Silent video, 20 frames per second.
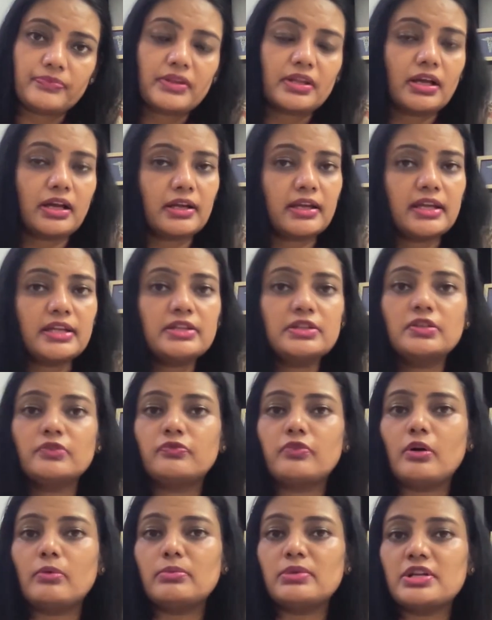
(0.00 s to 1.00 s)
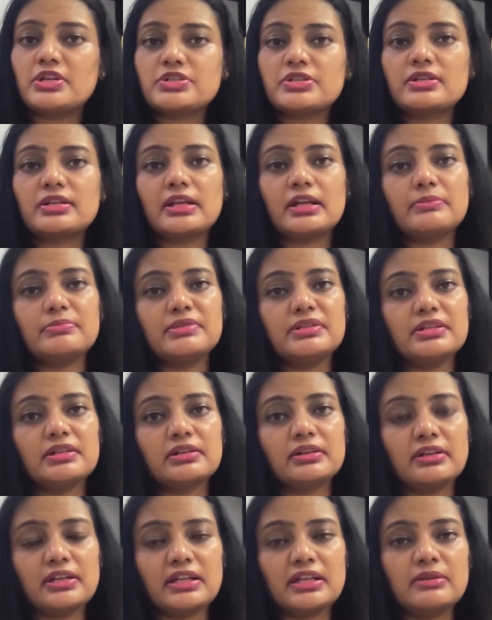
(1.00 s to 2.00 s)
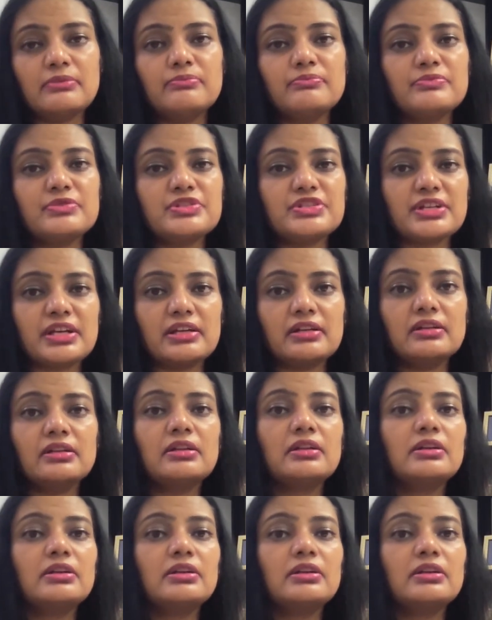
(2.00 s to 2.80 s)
Again, the formulation can be a cream, gel,